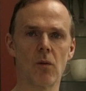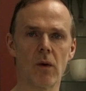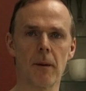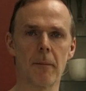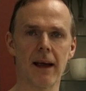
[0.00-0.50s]

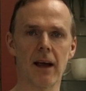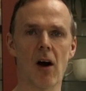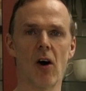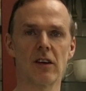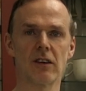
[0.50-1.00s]
We can make
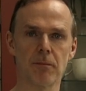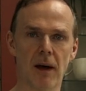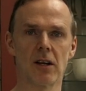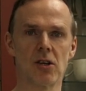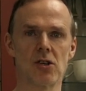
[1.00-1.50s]
our
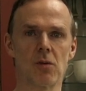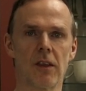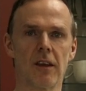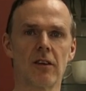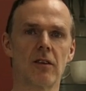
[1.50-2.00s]
sponge
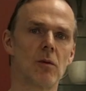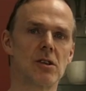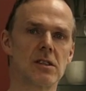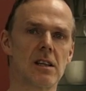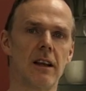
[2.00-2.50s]
with this,
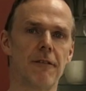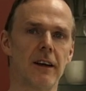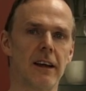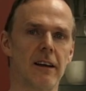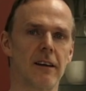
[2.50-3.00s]
which is the
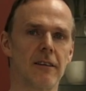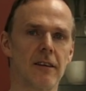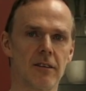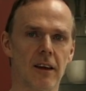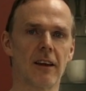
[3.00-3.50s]
Levain.
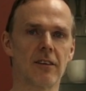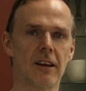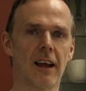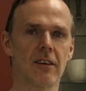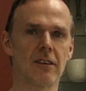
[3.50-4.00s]
So that's the
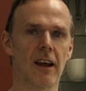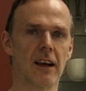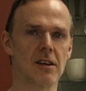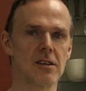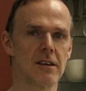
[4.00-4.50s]
next
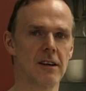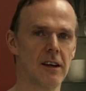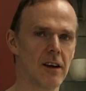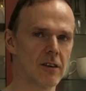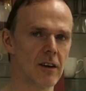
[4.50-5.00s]
stage.
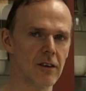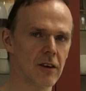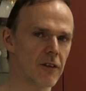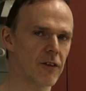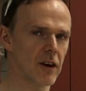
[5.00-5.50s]
So this
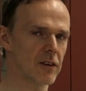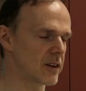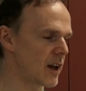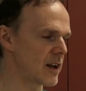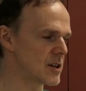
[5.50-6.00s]
is the first
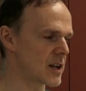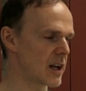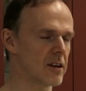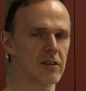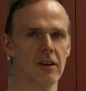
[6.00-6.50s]
stage,
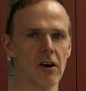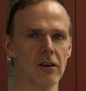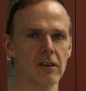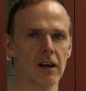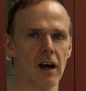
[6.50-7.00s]
getting your
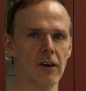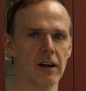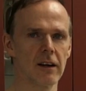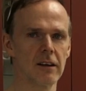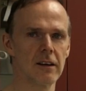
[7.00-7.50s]
starter
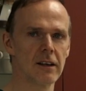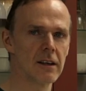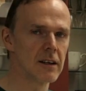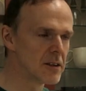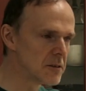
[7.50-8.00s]
going.
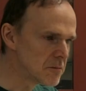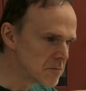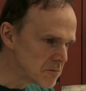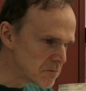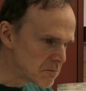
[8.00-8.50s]

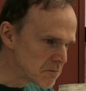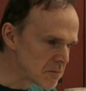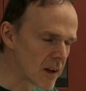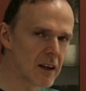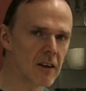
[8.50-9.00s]

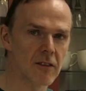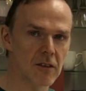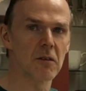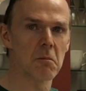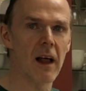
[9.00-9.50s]
And you can
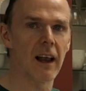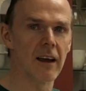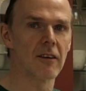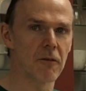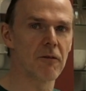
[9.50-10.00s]
smell it,
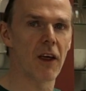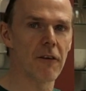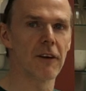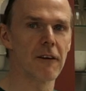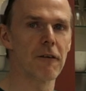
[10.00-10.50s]
it's
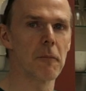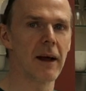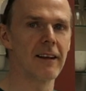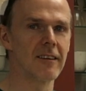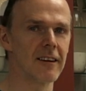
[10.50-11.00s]
definitely
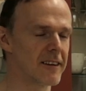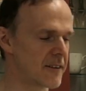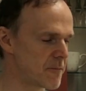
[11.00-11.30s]
fermented.